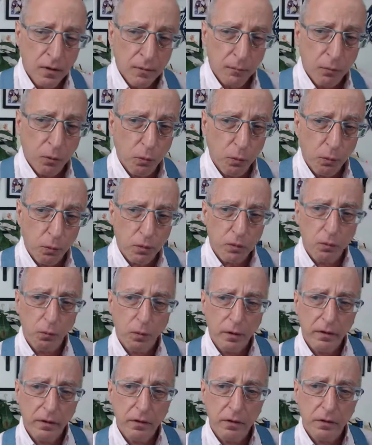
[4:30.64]
But
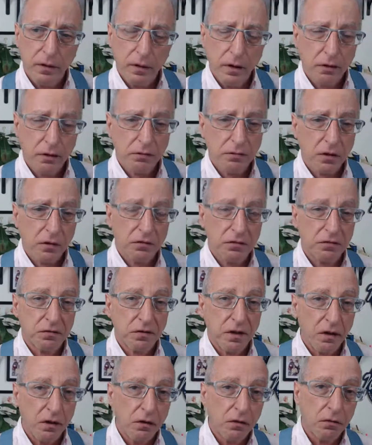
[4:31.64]
when there's a
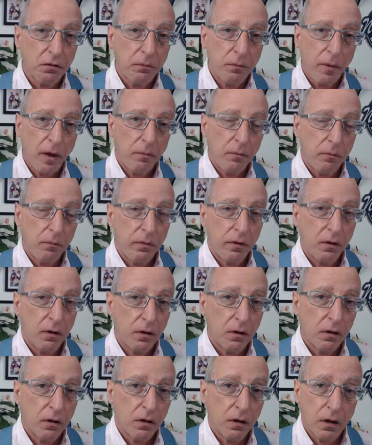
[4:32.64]
single
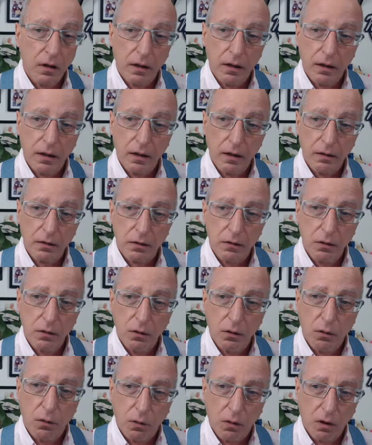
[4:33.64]
member
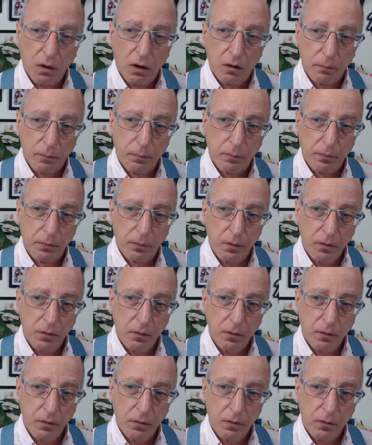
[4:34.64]
corp,